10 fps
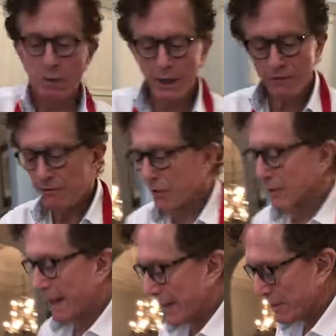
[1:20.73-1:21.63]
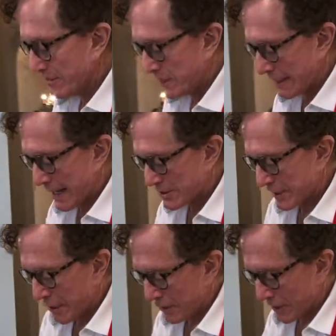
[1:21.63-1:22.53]
one full layer, you can
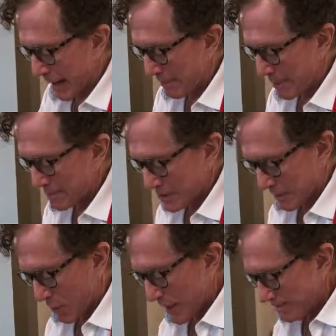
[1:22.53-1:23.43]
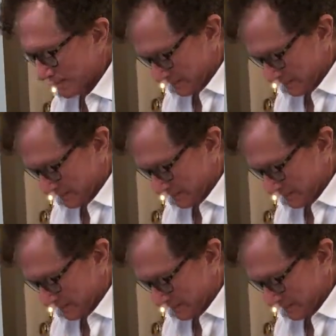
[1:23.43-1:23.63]
actually overlap them somewhat,